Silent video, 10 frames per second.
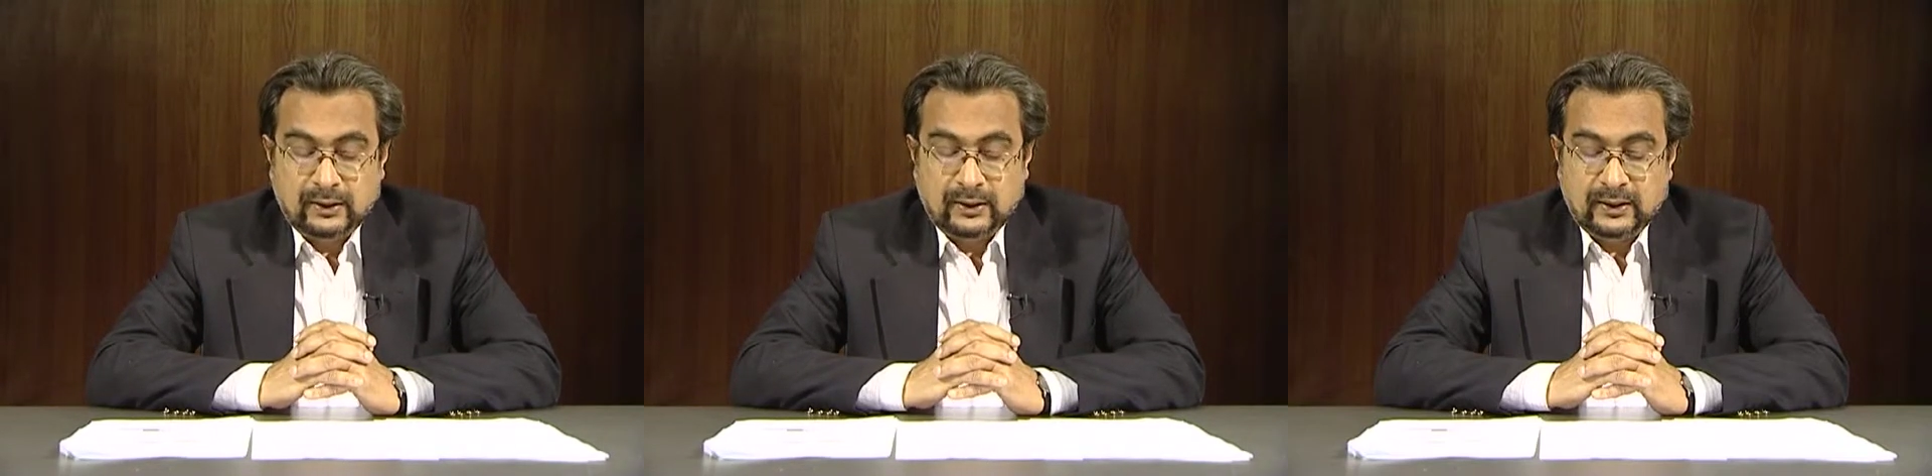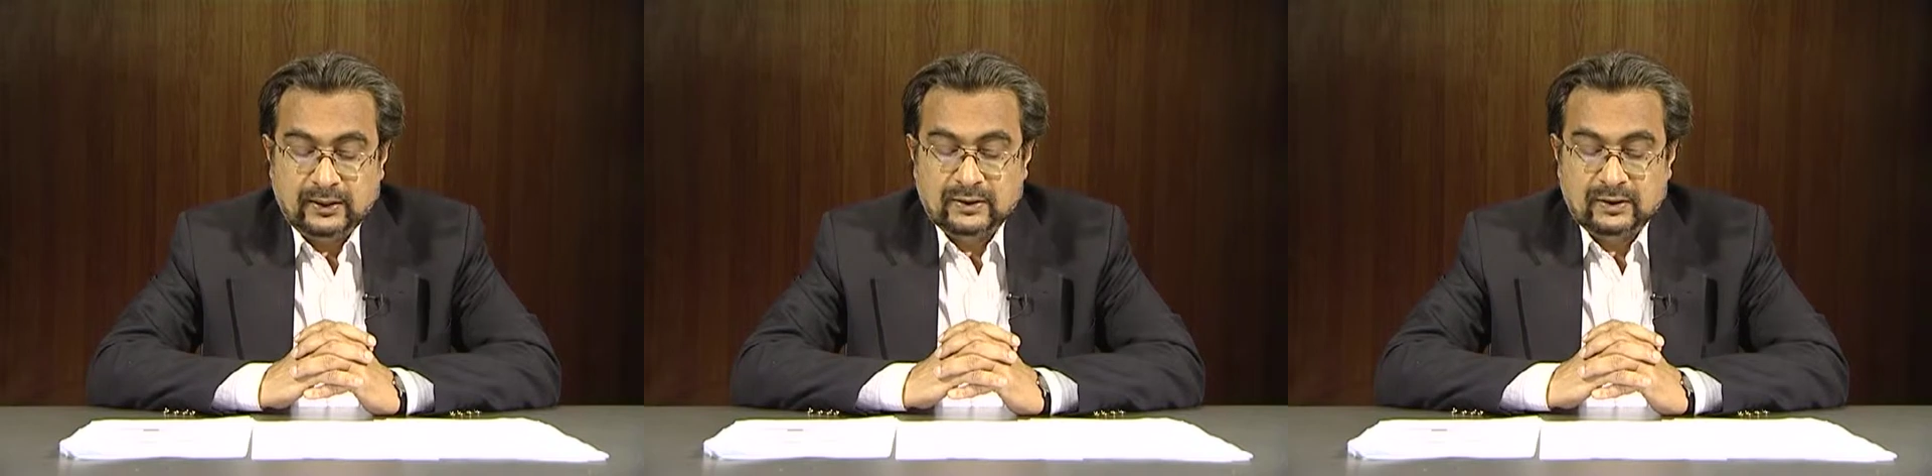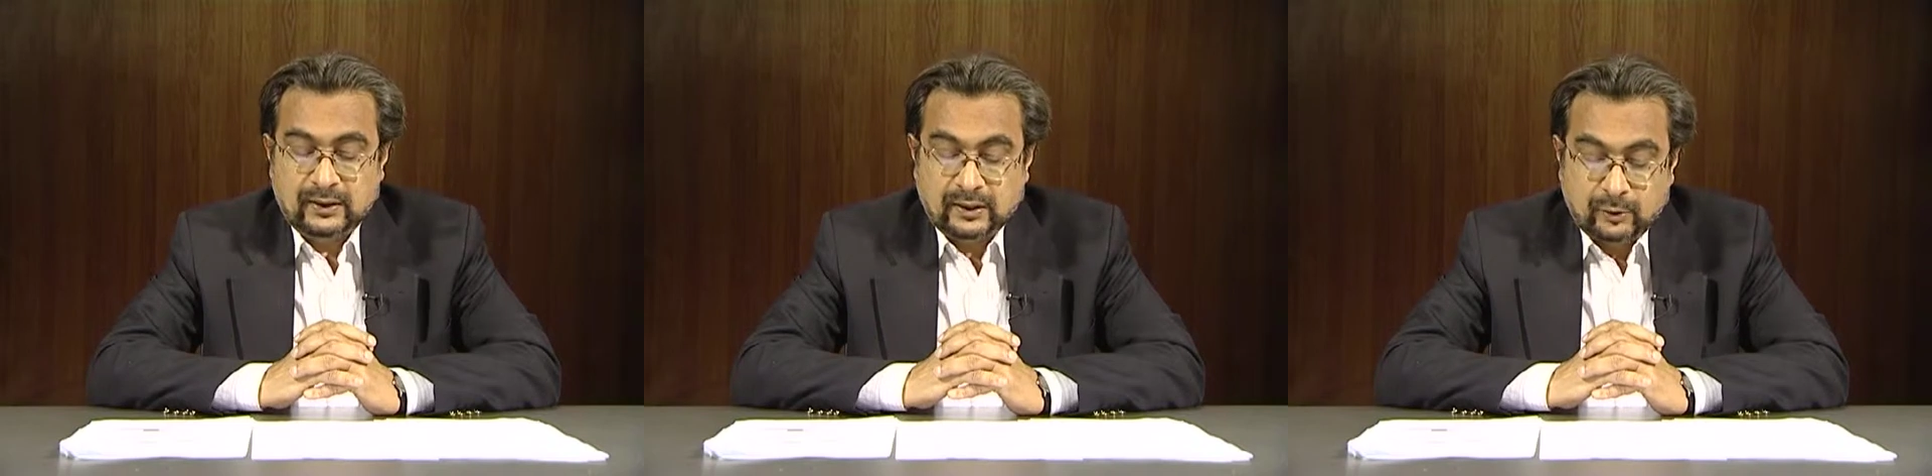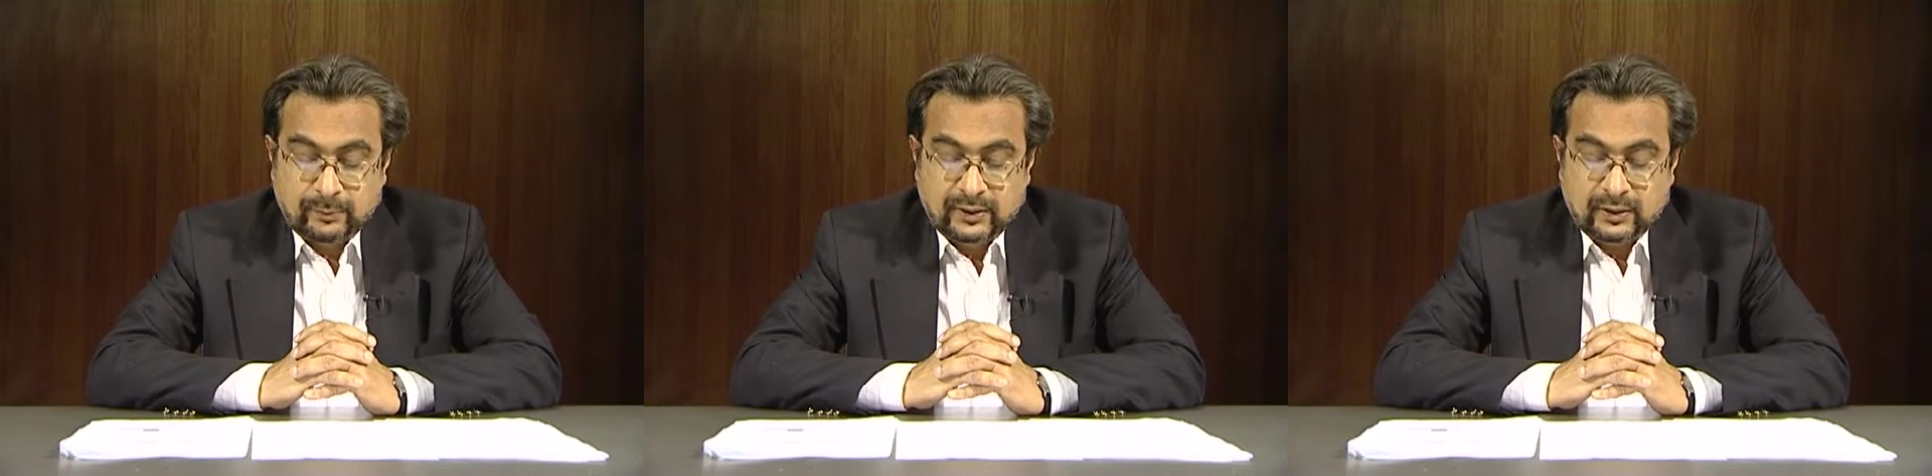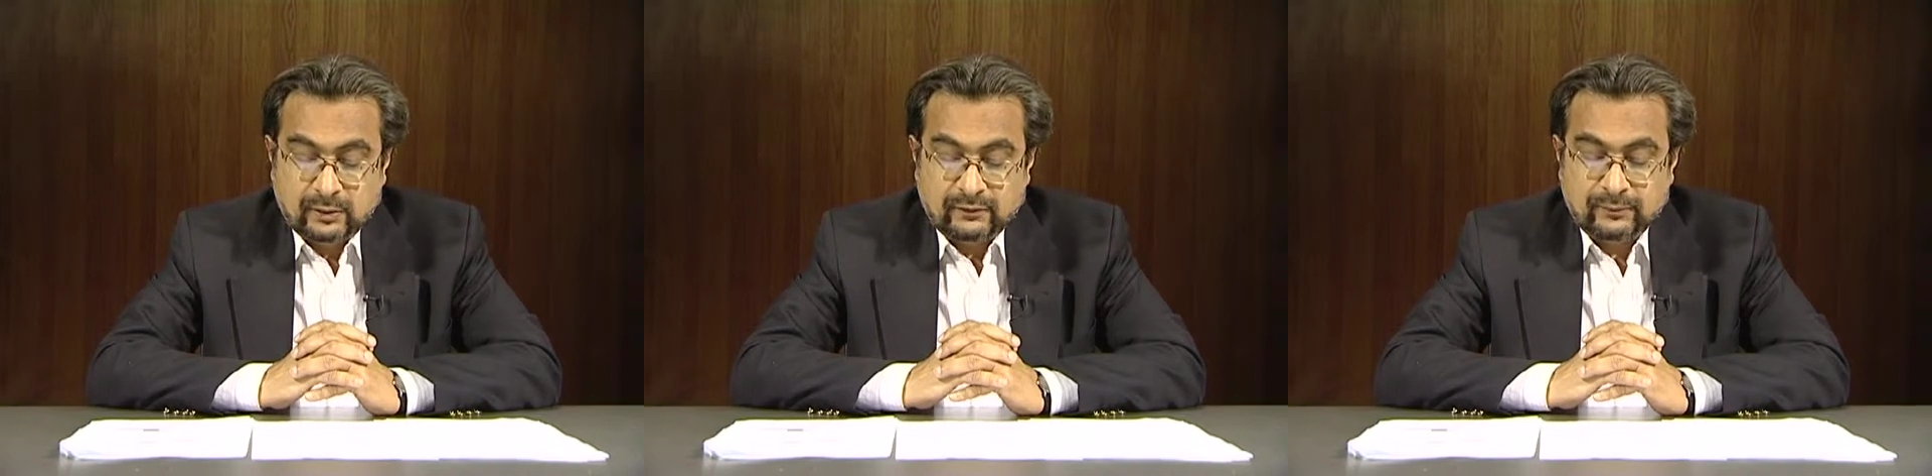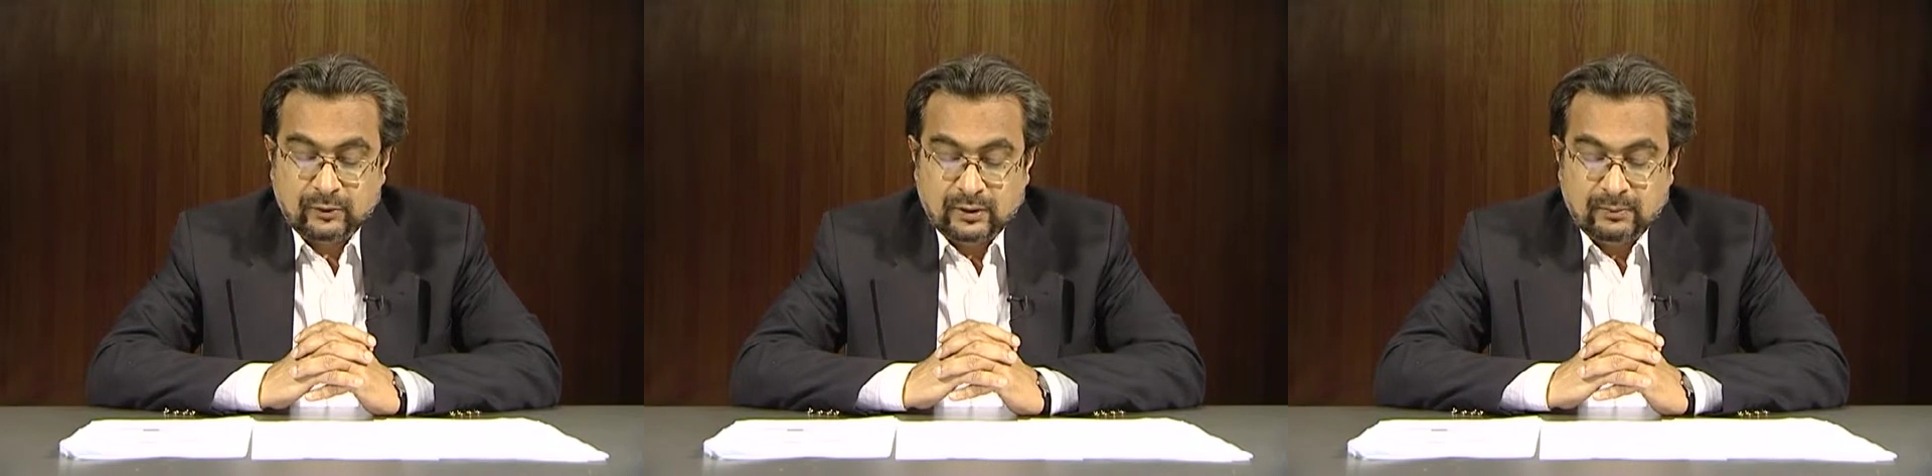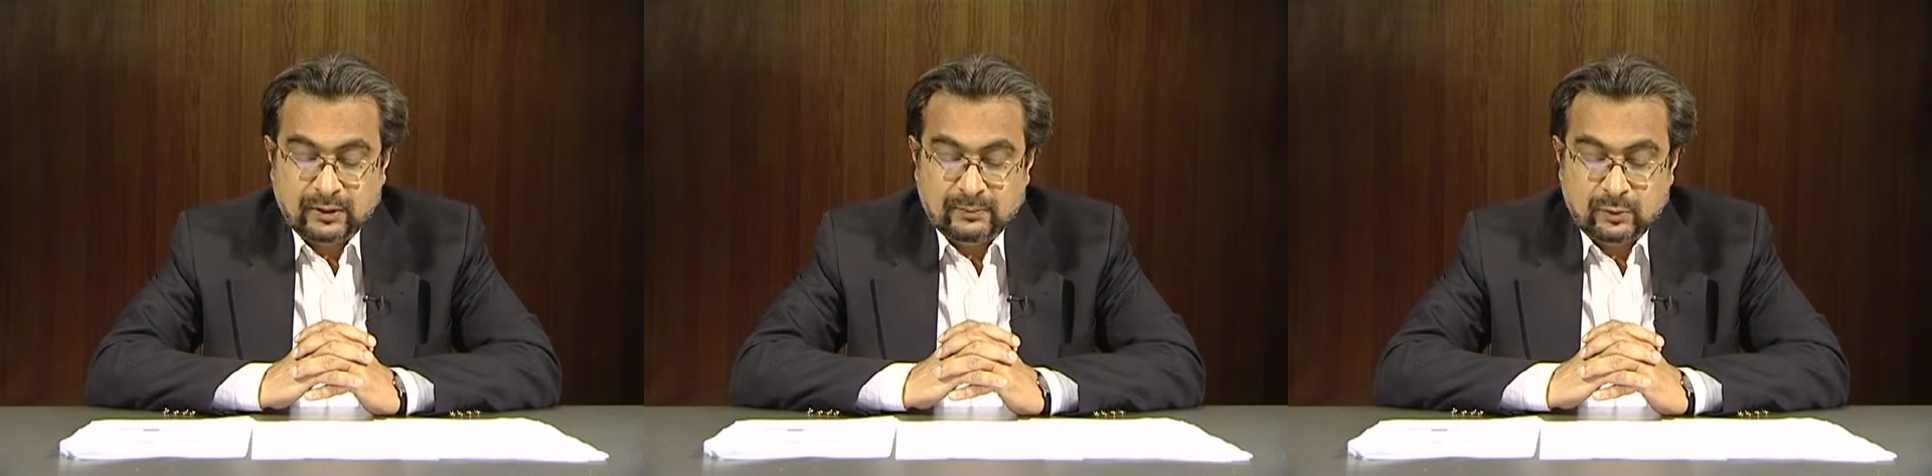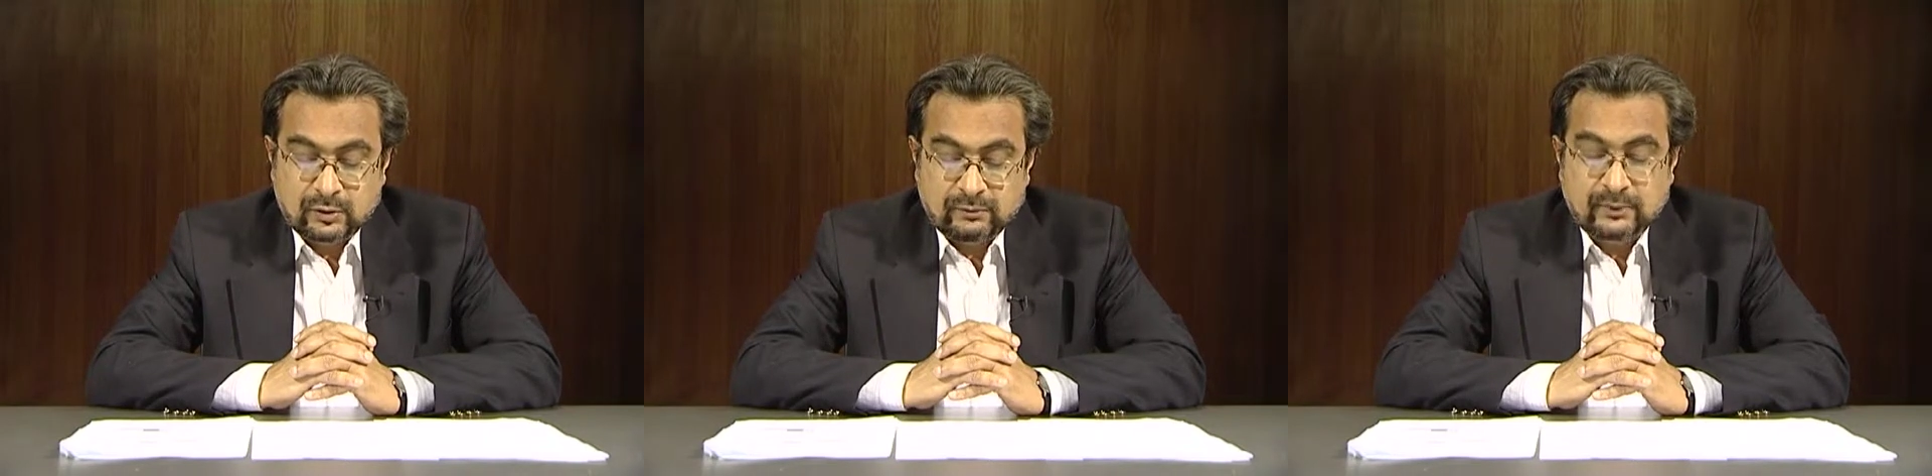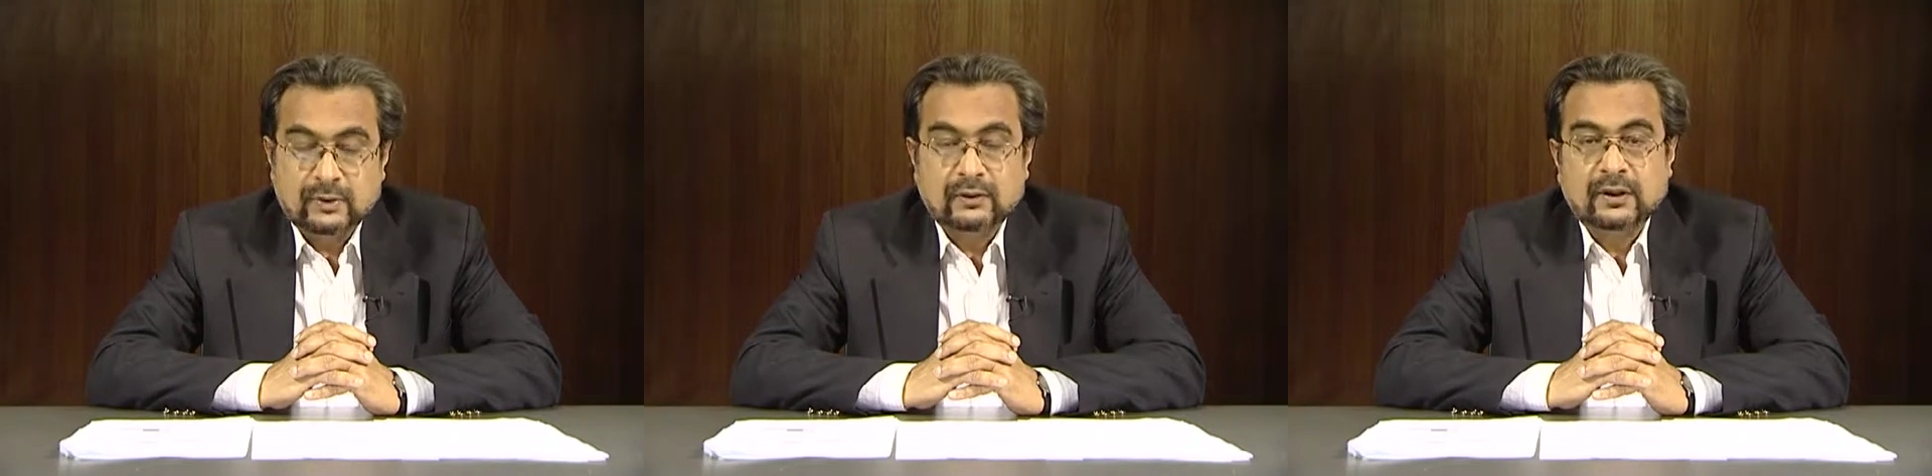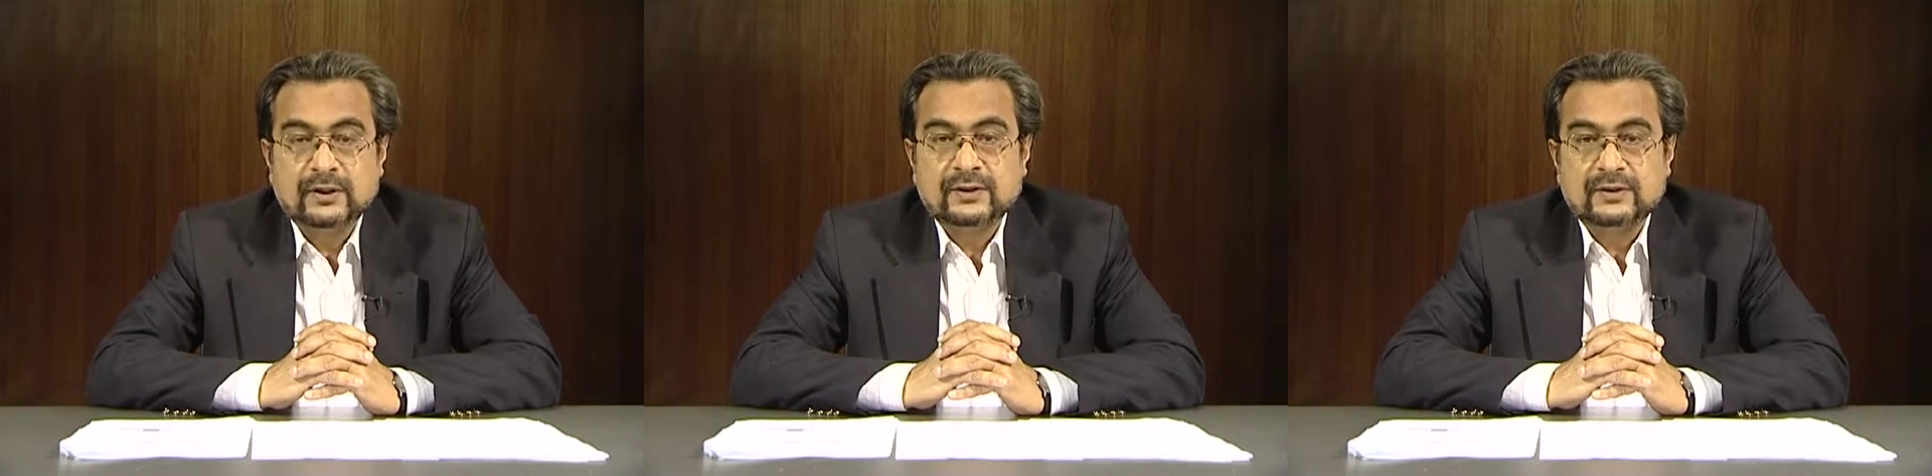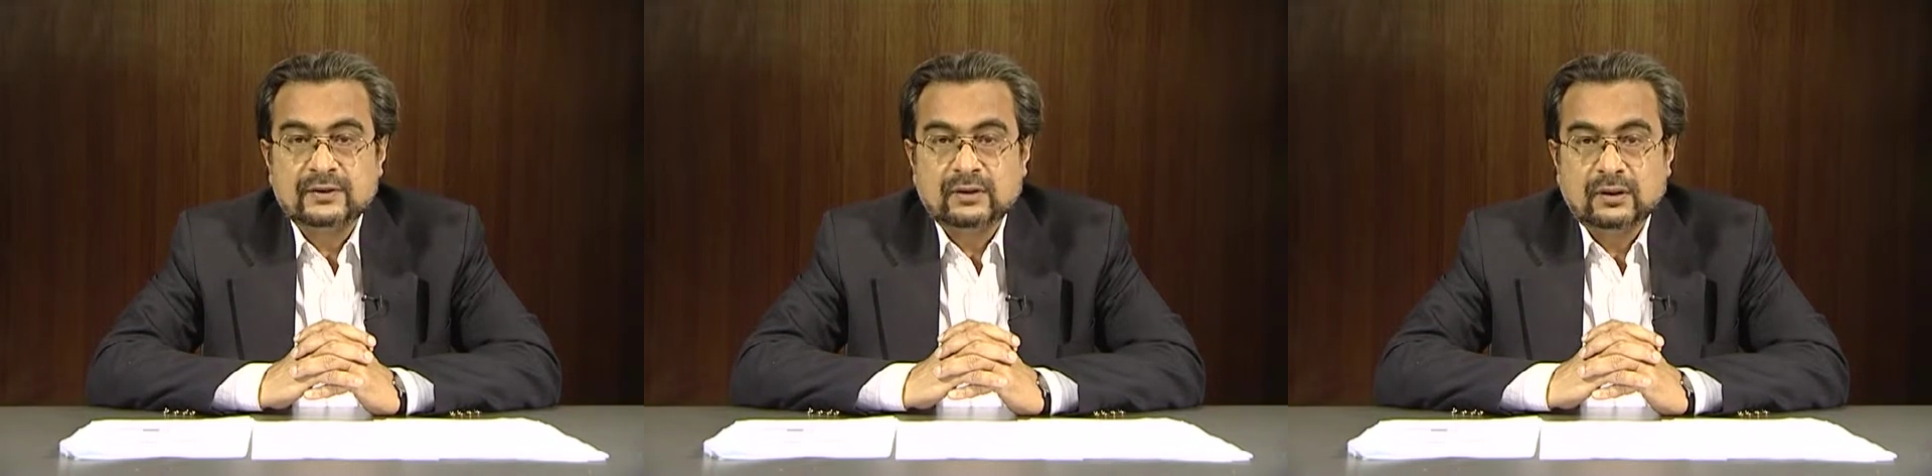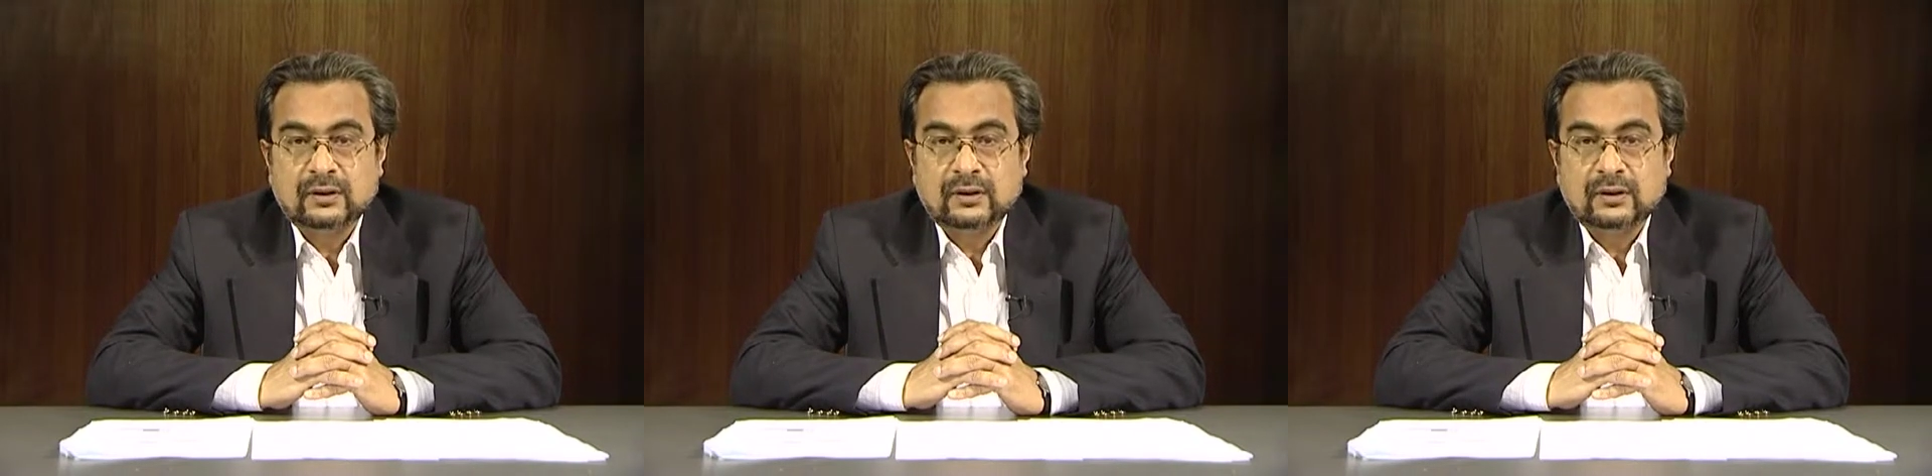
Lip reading: And another opinion of Abdul Rahman bin Yusuf bin Kharash is